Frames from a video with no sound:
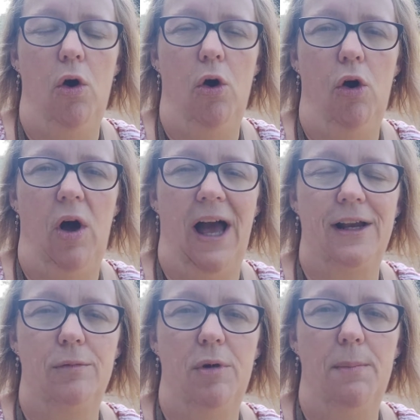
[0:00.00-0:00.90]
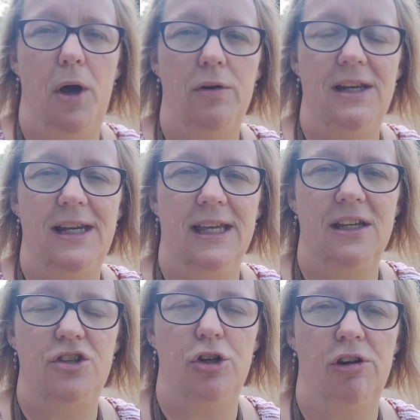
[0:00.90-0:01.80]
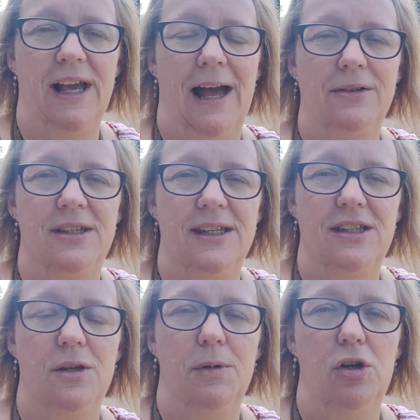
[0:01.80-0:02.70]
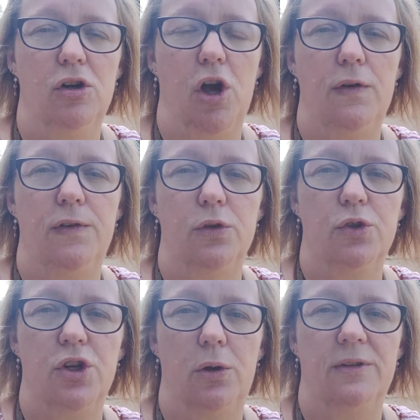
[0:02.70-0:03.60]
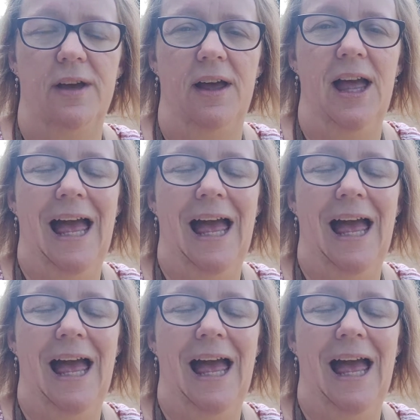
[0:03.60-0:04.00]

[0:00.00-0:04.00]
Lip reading: or I can remotely link into your account system and look over your shoulder